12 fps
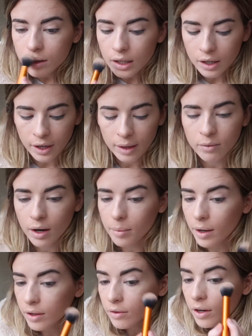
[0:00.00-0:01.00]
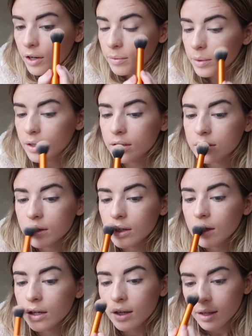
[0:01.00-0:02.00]
I am right by the road because
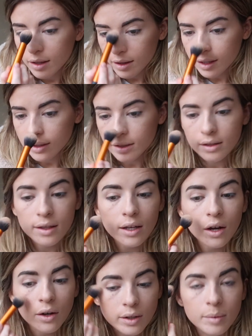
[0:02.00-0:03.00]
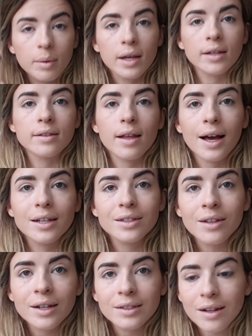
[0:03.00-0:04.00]
this is the only place that
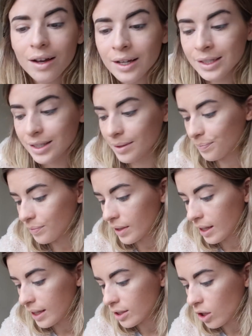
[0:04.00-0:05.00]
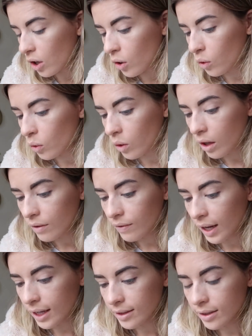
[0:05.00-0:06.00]
has nice light in this whole
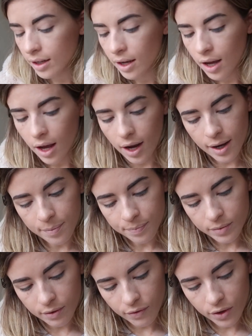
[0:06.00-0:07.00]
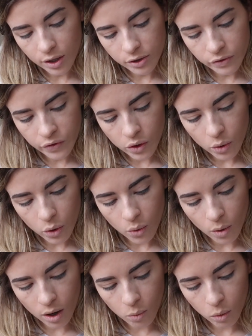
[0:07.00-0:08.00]
flat. For those of you
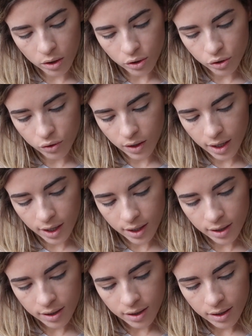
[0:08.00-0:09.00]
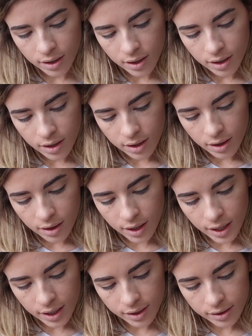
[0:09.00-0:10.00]
who are wondering,
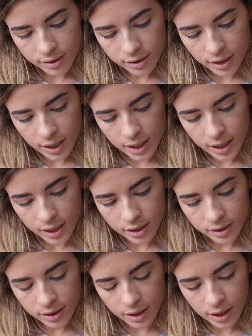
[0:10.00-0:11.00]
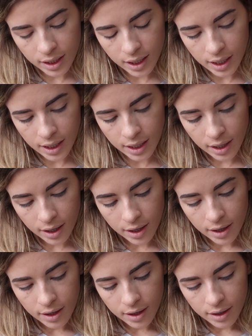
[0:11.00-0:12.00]
this is the
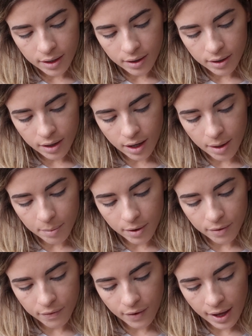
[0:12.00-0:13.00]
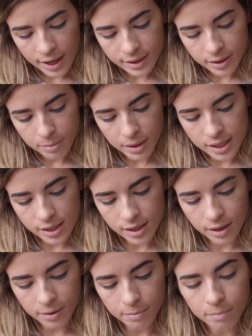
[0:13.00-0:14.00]
fair to
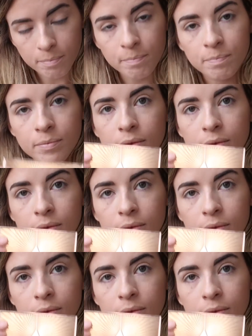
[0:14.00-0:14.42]
medium